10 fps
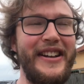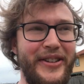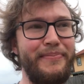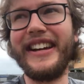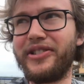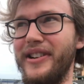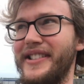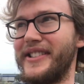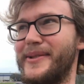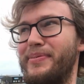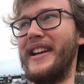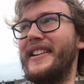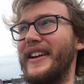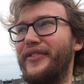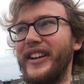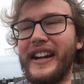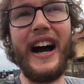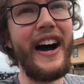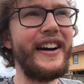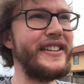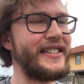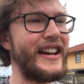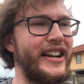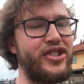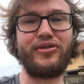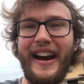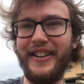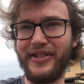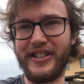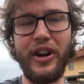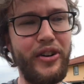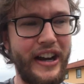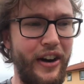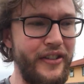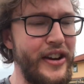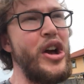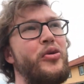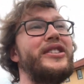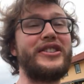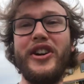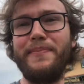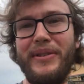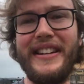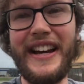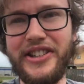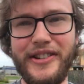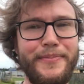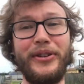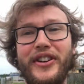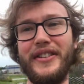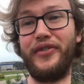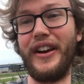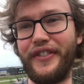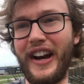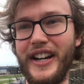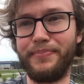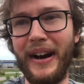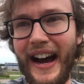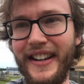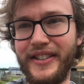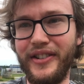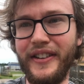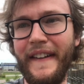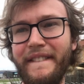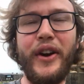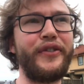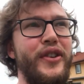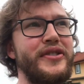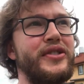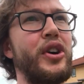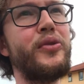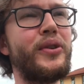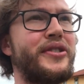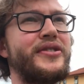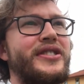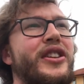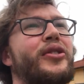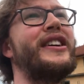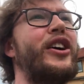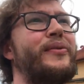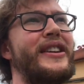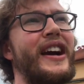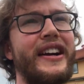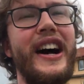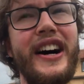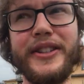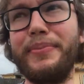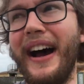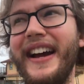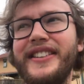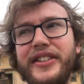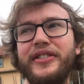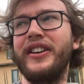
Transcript: to increase the speed if the car is like trying to slow down, which could be dangerous because if you have cars behind you, of course you don't want to slow down when there are cars behind you.